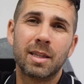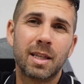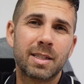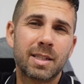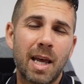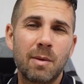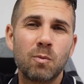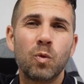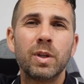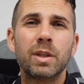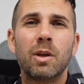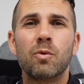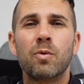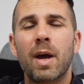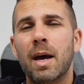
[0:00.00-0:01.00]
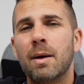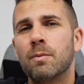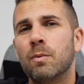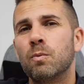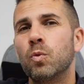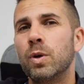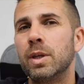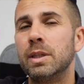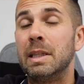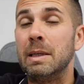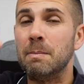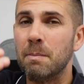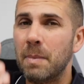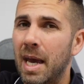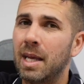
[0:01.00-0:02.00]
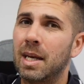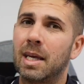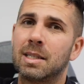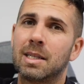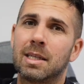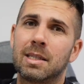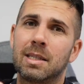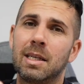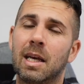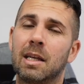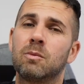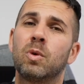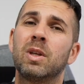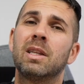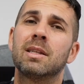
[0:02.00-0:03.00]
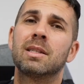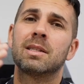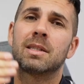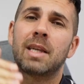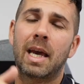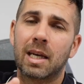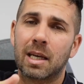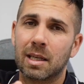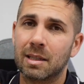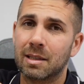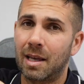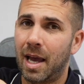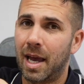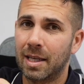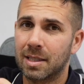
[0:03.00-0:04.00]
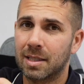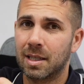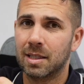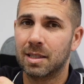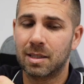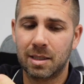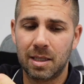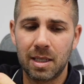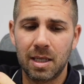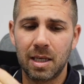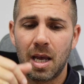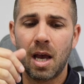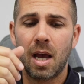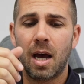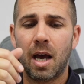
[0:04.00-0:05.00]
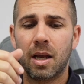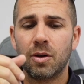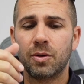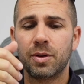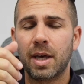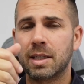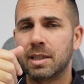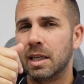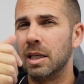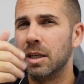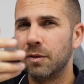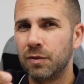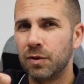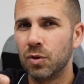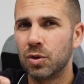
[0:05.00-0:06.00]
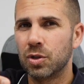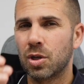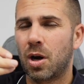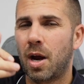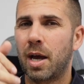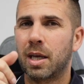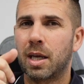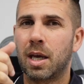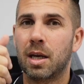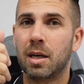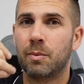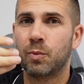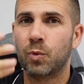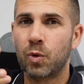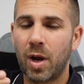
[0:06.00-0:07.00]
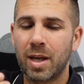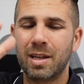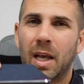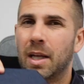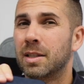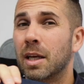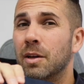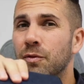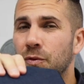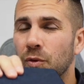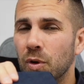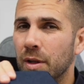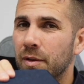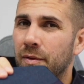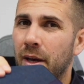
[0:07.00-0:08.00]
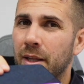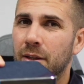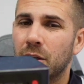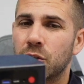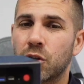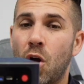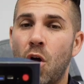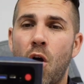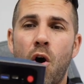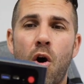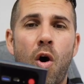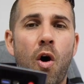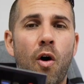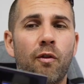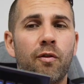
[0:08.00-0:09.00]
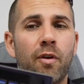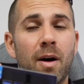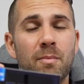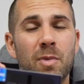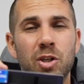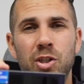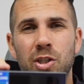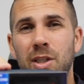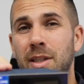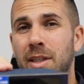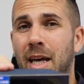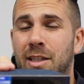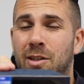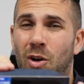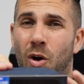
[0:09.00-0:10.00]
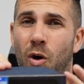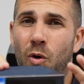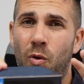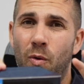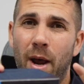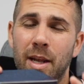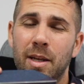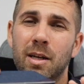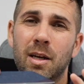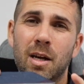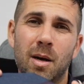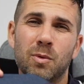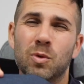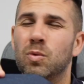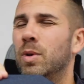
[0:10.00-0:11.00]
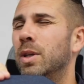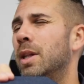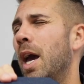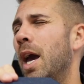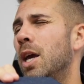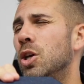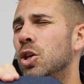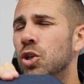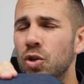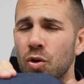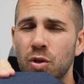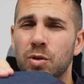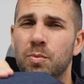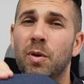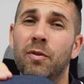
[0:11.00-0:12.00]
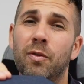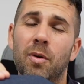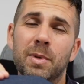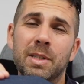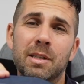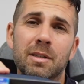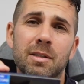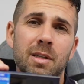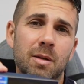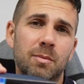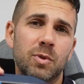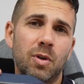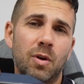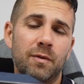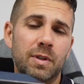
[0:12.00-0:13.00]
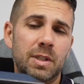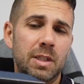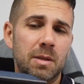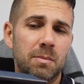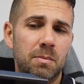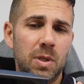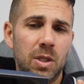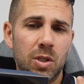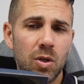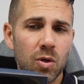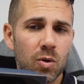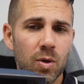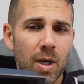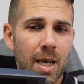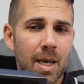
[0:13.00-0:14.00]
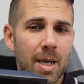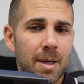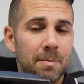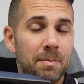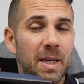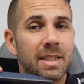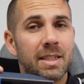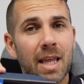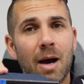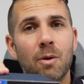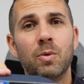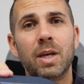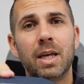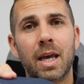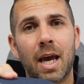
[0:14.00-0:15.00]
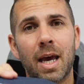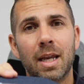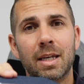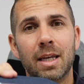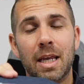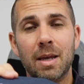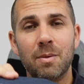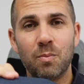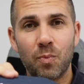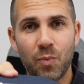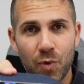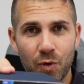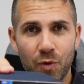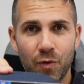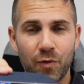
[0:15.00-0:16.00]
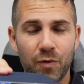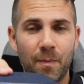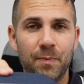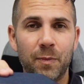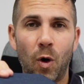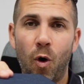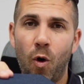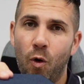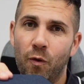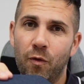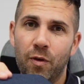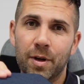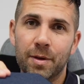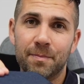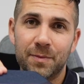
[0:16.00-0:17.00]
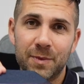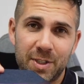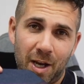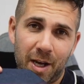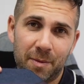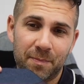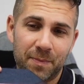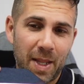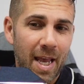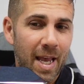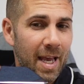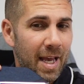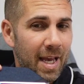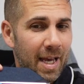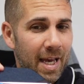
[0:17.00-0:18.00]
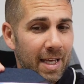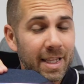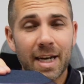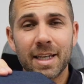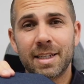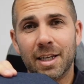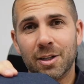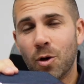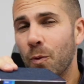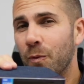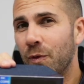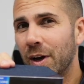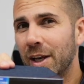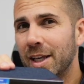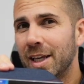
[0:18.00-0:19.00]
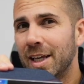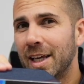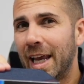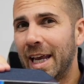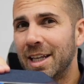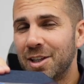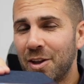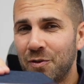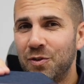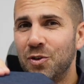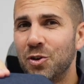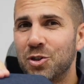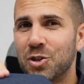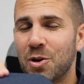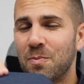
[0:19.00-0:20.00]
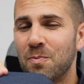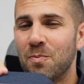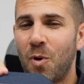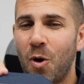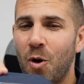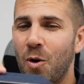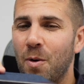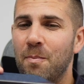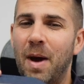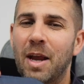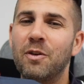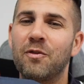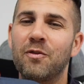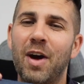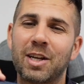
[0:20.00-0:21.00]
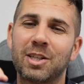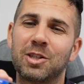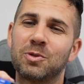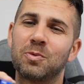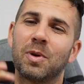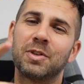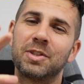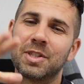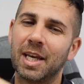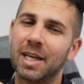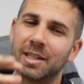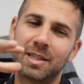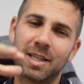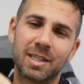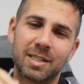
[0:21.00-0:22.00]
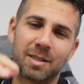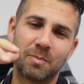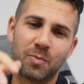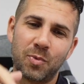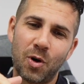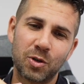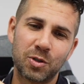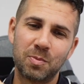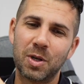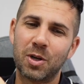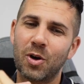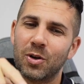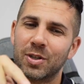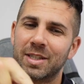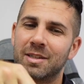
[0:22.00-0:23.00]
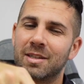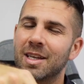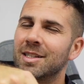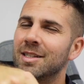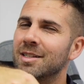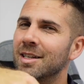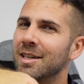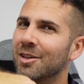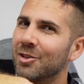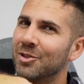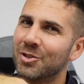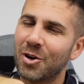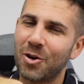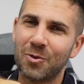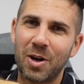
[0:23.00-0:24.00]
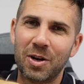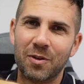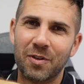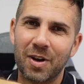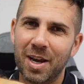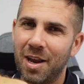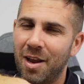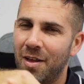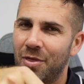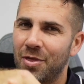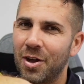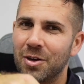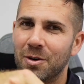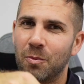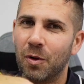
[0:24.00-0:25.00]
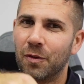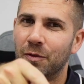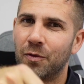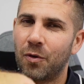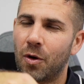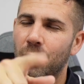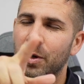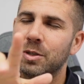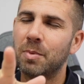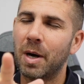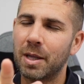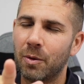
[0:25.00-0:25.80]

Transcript: The same with the RAM, with the main SSD and with the second SSD. I know that in the future I can upgrade and take full advantage of a machine that already comes with a huge performance in terms of CPU, but that we can improve over time. And that is it. Hopefully in the future more manufacturers will take this approach, because this single door right over here, Thunderbolt 4, which by